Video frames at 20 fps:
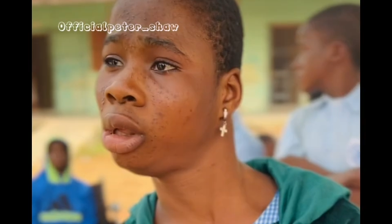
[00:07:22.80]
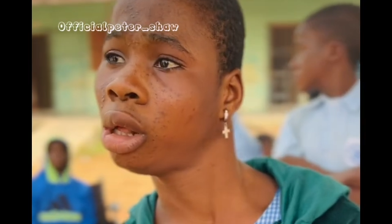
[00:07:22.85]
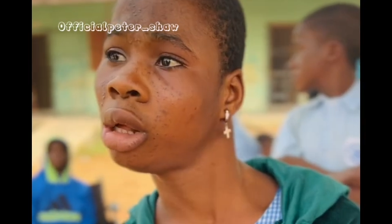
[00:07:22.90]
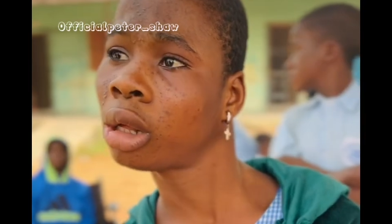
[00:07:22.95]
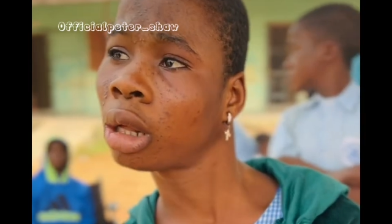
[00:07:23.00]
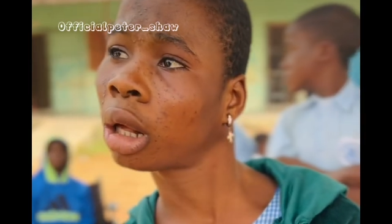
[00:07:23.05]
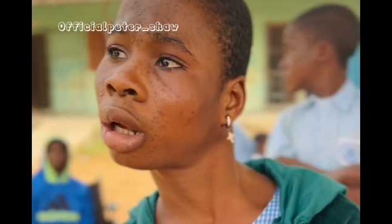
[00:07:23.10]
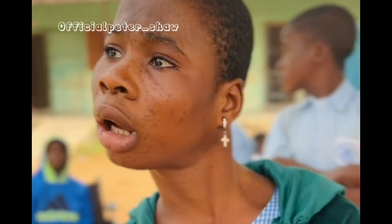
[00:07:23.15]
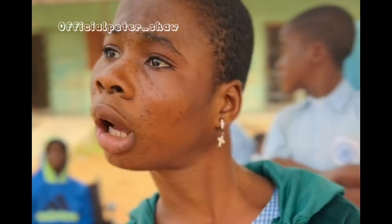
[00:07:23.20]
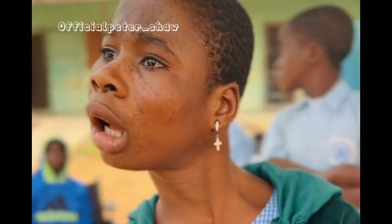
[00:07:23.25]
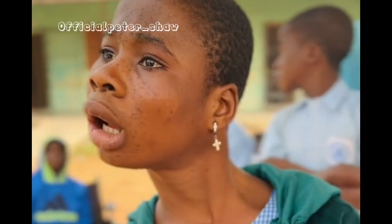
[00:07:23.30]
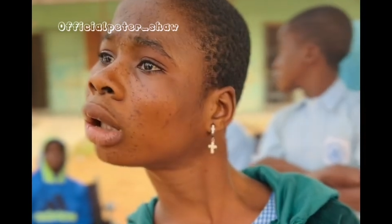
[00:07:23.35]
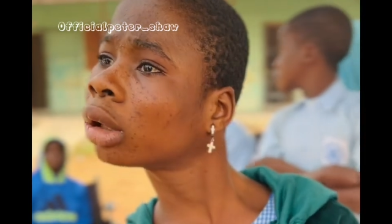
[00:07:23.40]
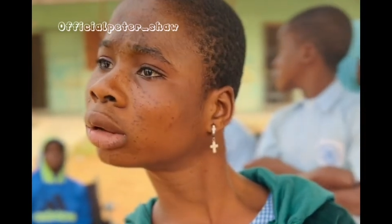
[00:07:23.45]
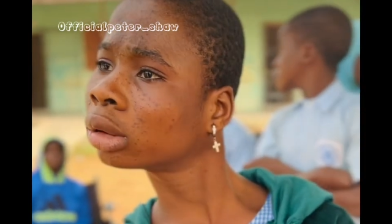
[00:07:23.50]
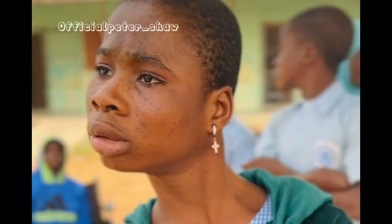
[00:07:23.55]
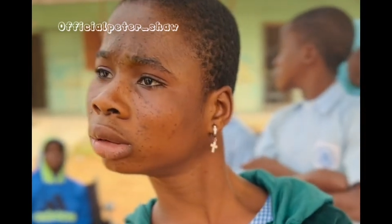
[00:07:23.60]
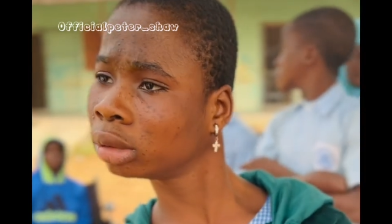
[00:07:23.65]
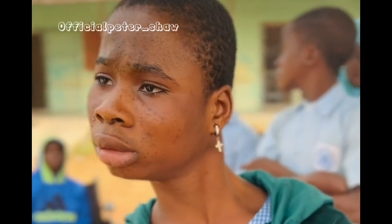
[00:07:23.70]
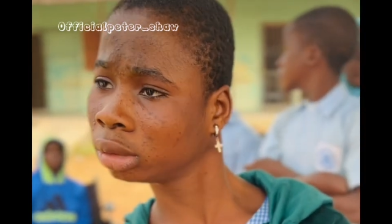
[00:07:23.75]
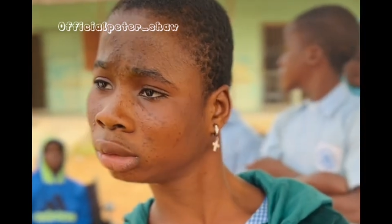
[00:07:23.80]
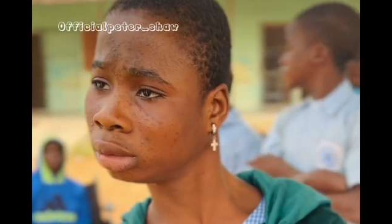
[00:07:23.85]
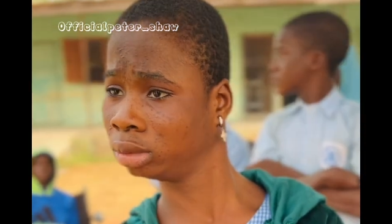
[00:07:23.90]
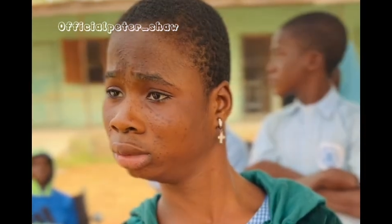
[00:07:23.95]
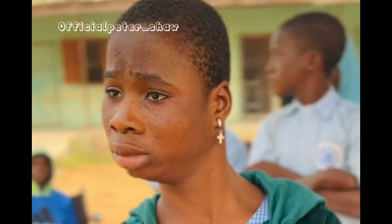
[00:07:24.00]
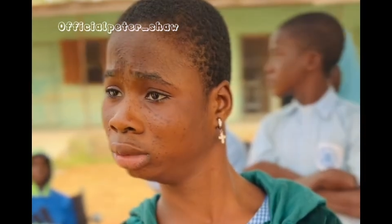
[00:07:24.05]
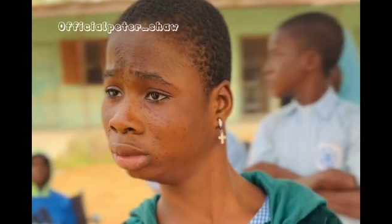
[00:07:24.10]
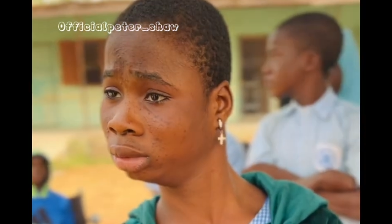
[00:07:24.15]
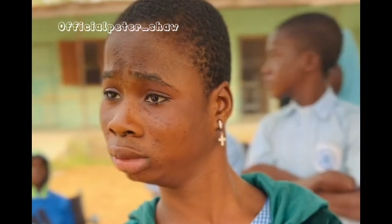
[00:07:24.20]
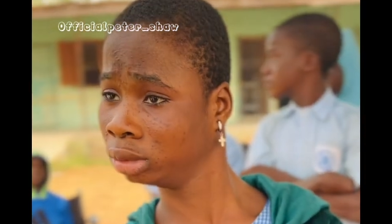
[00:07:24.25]

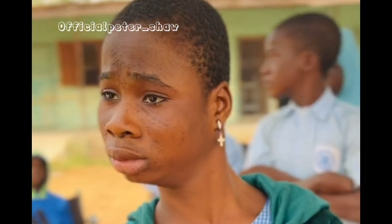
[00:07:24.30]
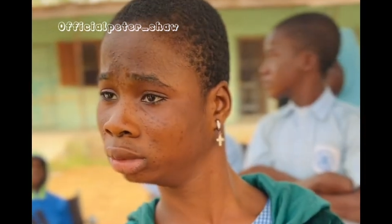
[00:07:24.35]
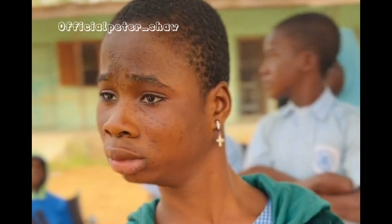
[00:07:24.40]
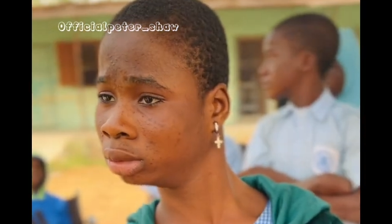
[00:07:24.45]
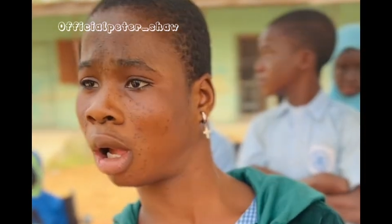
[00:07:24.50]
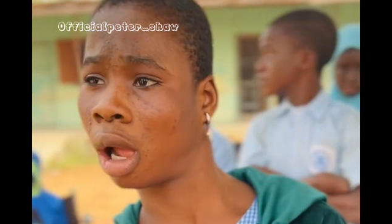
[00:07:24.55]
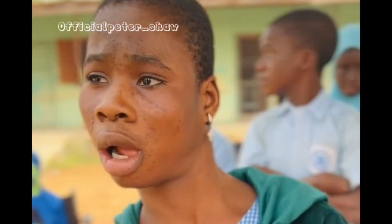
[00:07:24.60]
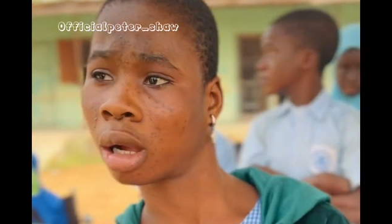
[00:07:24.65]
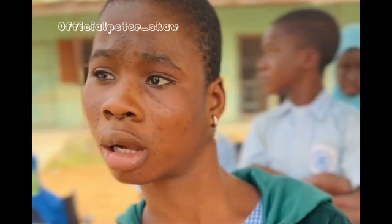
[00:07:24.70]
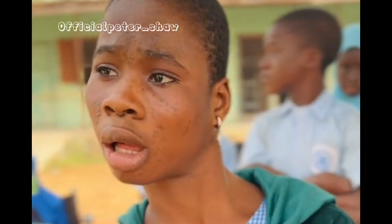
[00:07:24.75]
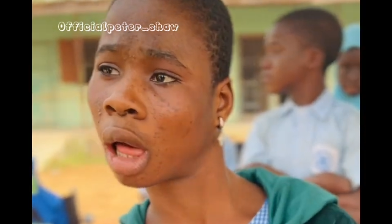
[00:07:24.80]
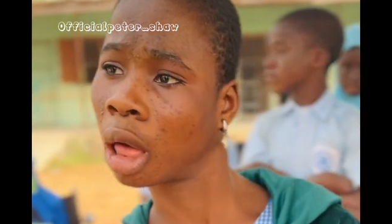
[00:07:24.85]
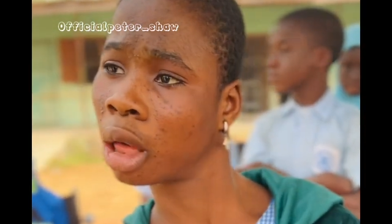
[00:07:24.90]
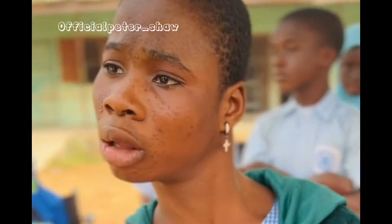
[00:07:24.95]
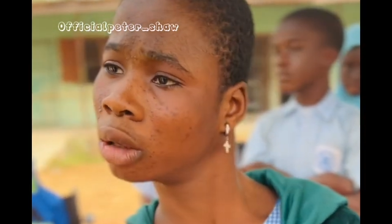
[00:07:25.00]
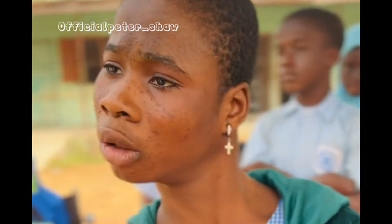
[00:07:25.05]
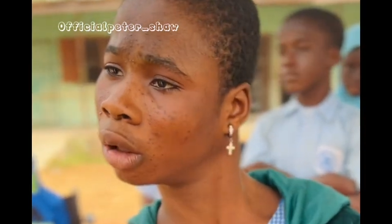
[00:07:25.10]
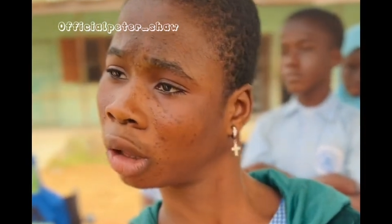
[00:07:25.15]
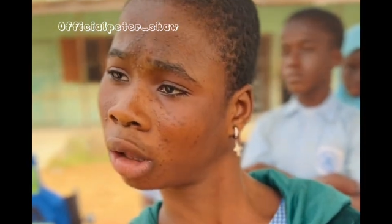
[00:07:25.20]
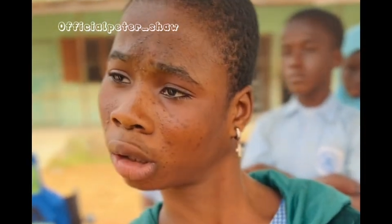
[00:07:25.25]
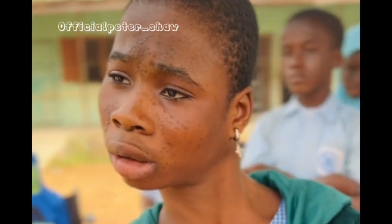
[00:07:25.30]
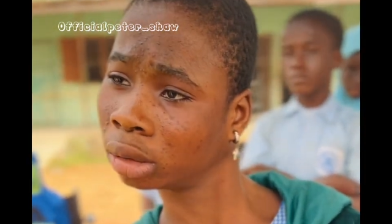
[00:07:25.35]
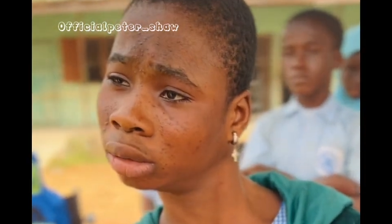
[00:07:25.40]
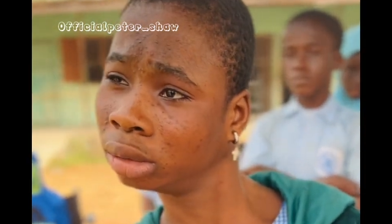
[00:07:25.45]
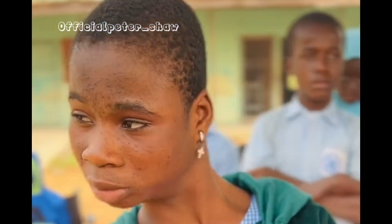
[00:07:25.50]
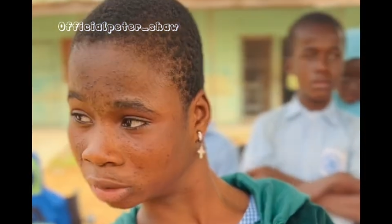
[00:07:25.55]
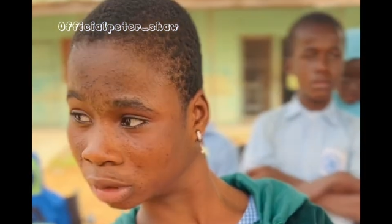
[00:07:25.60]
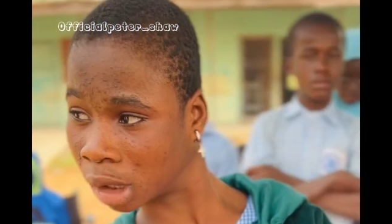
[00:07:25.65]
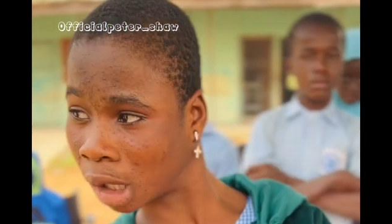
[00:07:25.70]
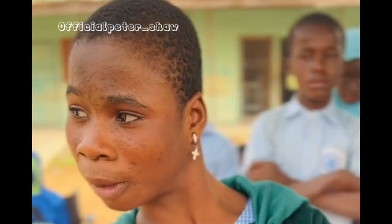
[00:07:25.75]
I
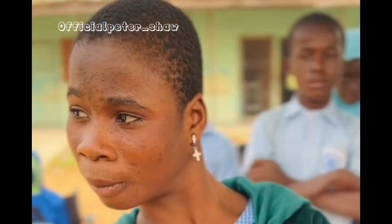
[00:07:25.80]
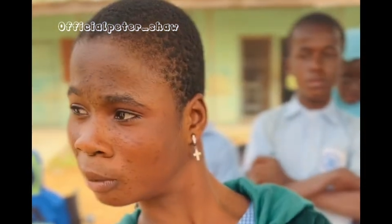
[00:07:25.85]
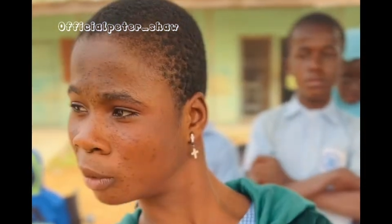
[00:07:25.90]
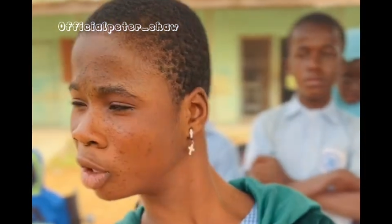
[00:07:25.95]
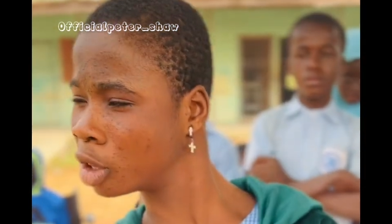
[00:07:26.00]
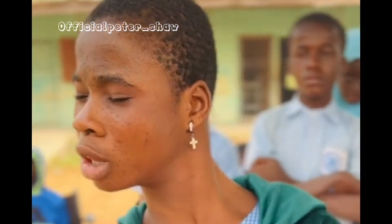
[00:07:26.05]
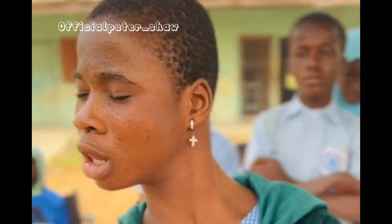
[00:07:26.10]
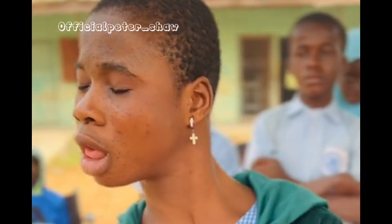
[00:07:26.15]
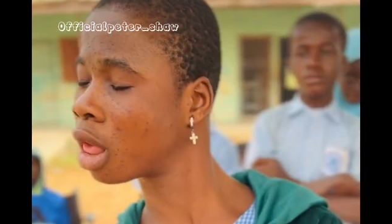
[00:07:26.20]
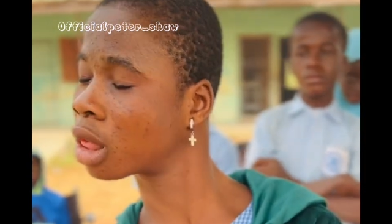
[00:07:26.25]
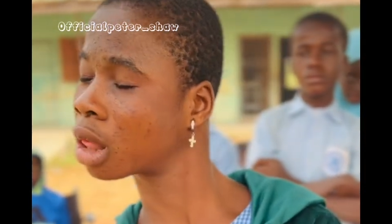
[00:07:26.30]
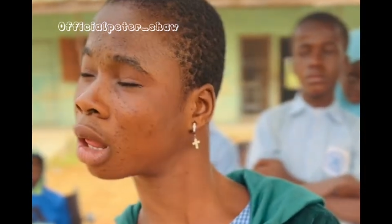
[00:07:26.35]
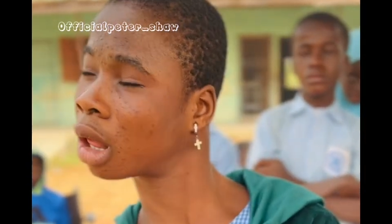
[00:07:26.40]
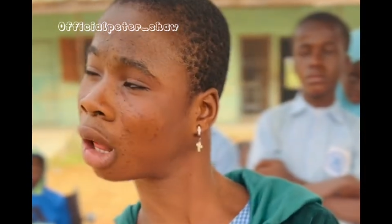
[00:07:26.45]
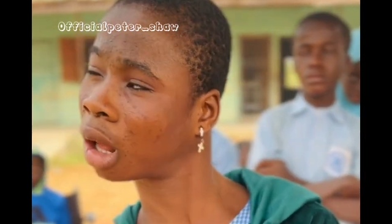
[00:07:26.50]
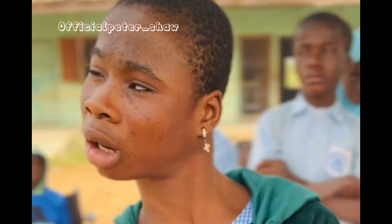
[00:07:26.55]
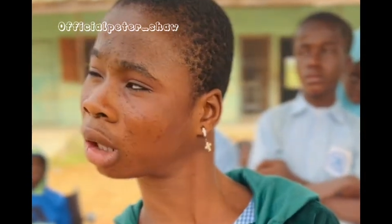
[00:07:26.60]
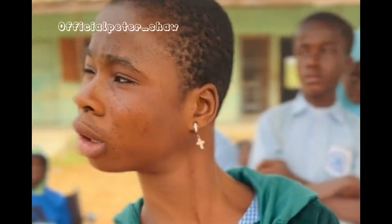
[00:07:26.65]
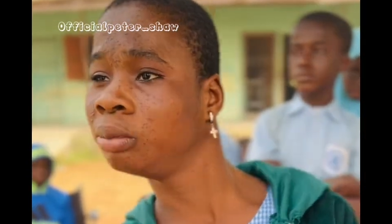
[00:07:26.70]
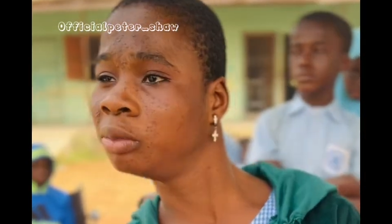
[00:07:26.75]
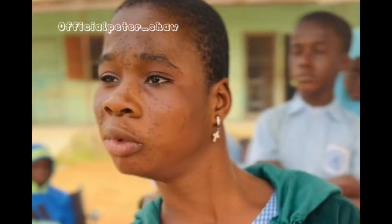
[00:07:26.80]
cannot become a lawyer.